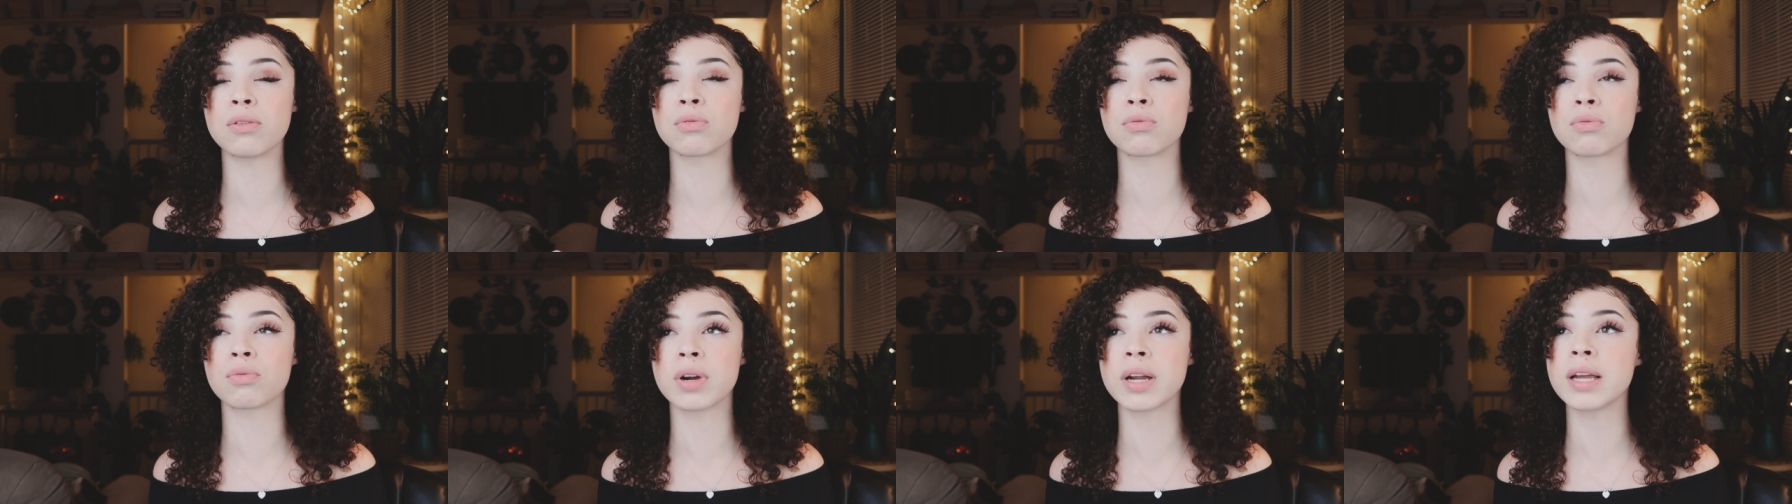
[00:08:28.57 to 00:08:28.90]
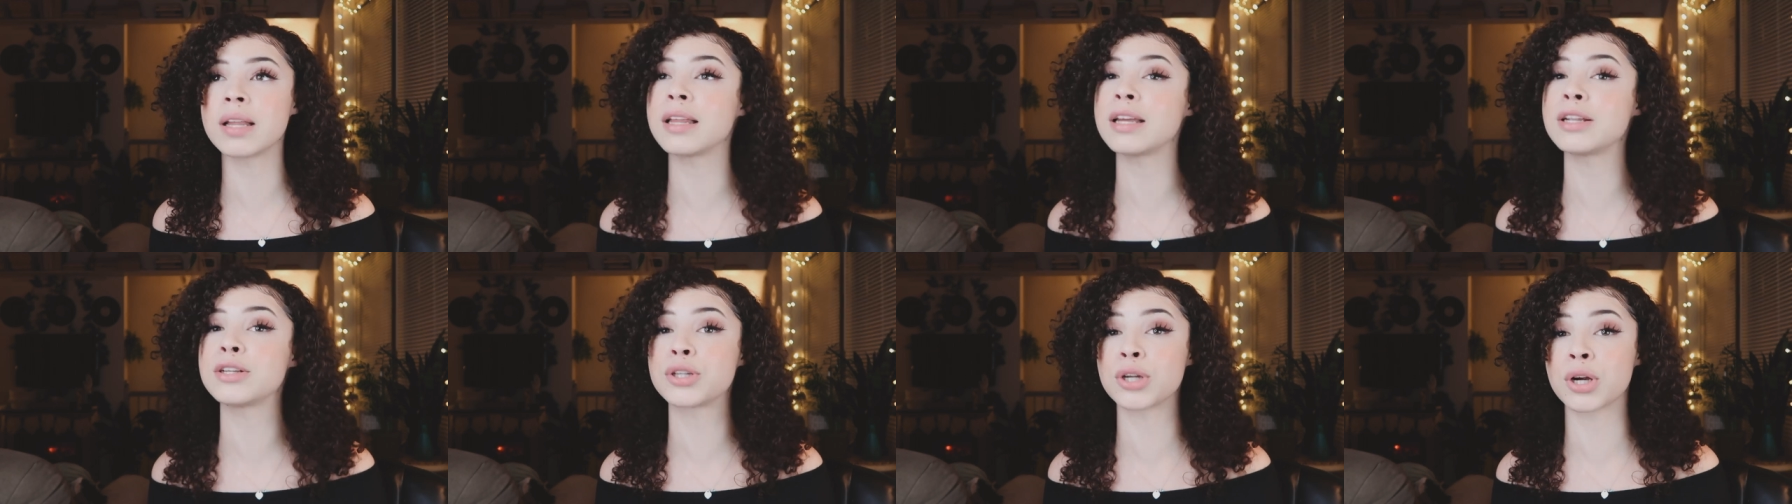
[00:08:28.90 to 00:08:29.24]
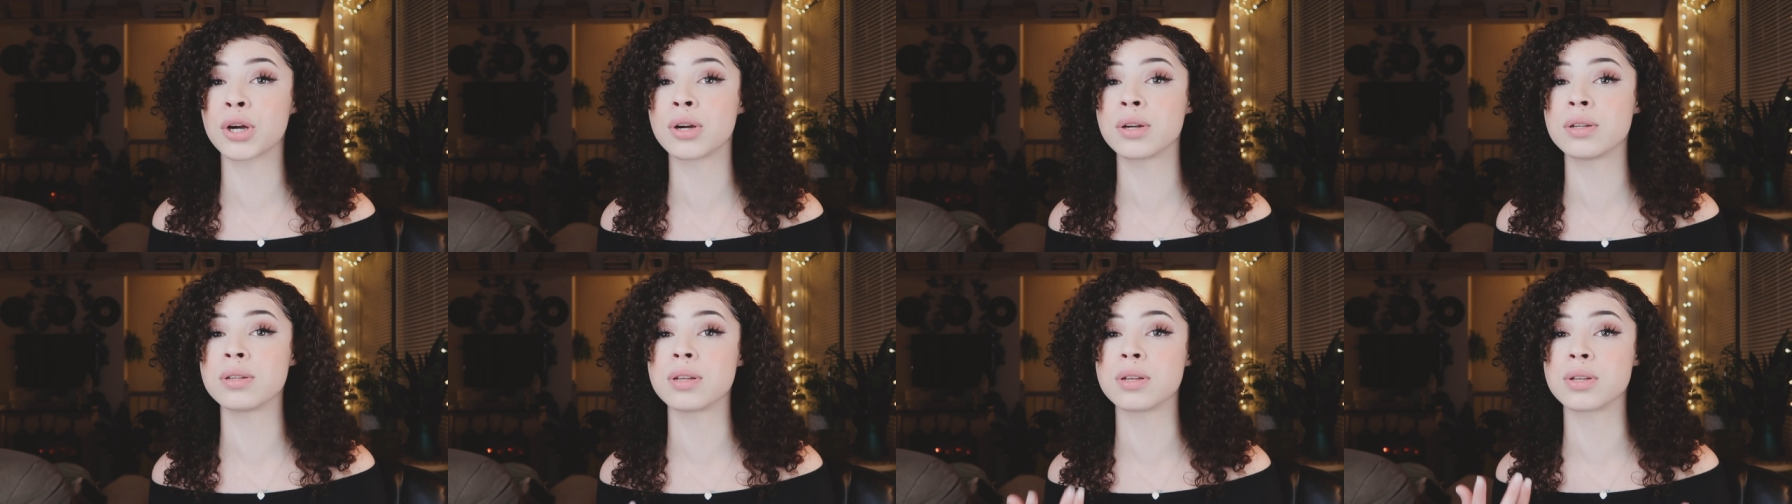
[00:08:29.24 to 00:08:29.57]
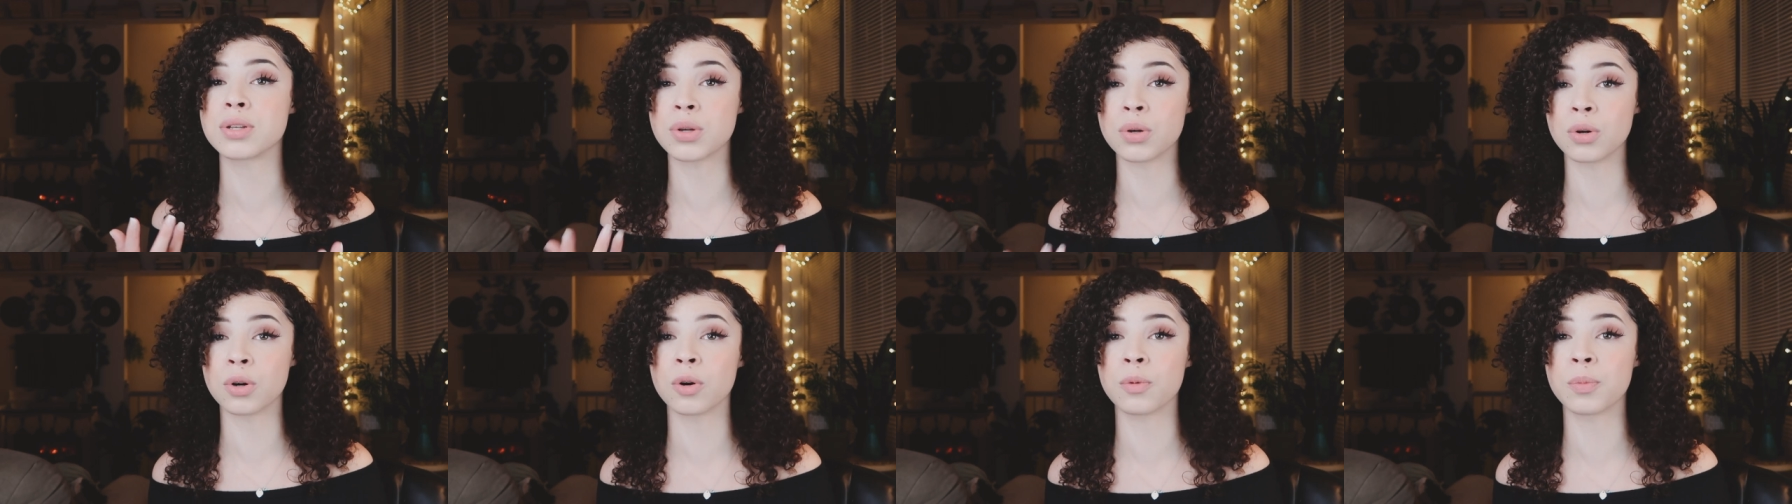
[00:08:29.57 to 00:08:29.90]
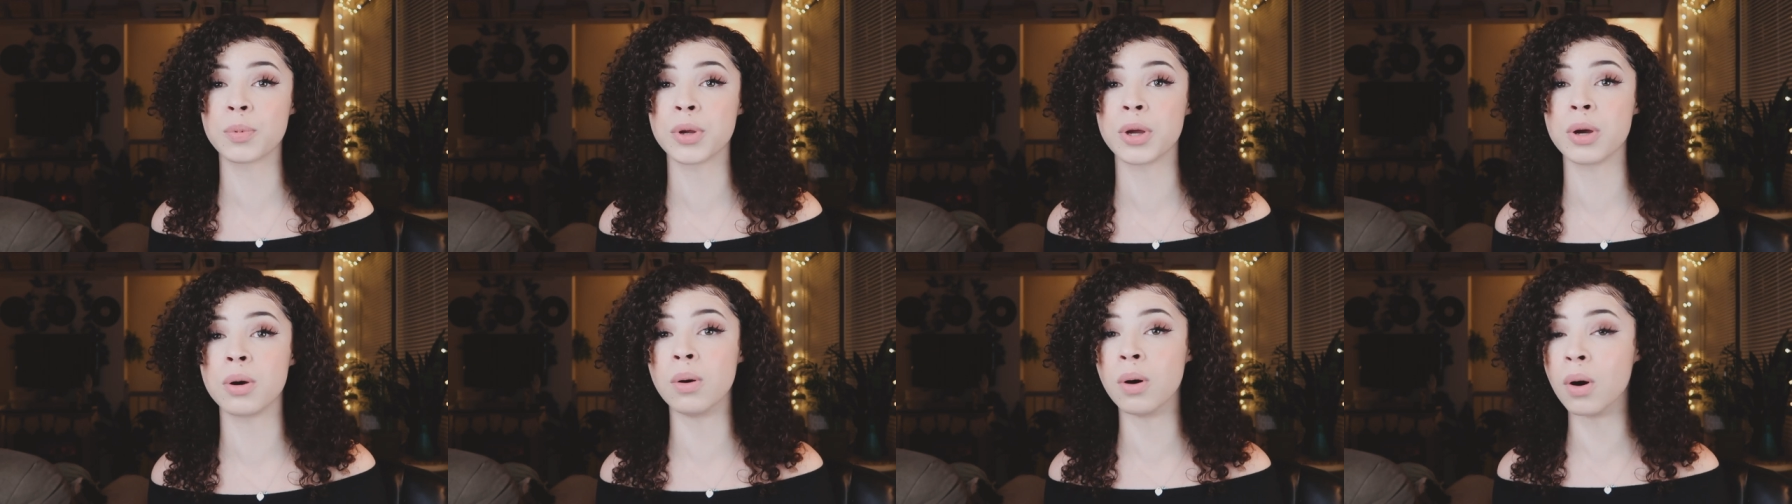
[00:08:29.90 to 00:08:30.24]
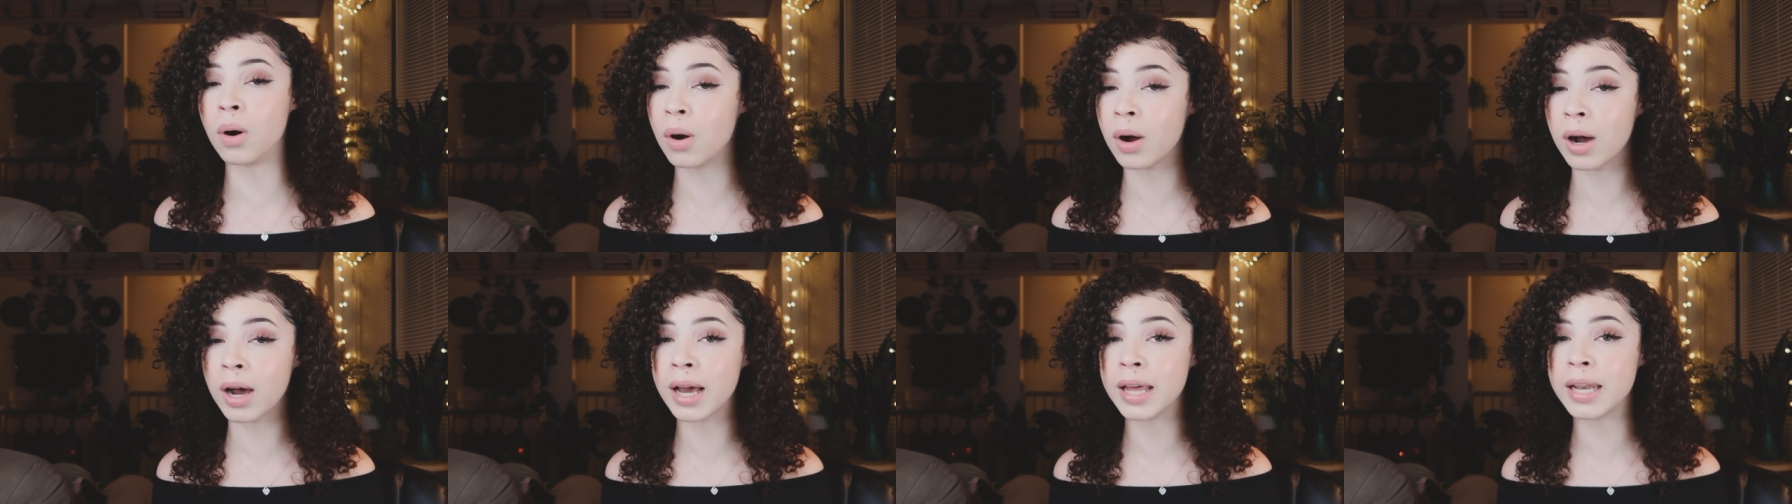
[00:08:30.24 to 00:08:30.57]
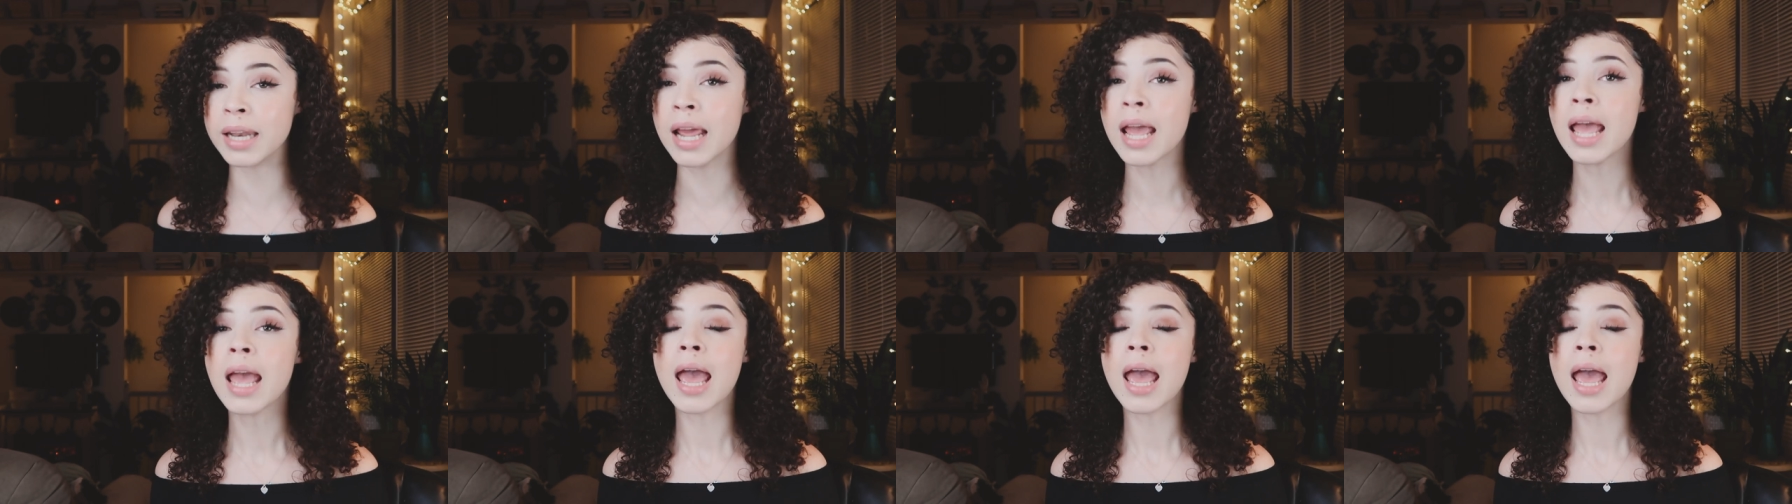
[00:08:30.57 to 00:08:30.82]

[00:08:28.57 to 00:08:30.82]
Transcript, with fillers: really turns a Scorpio on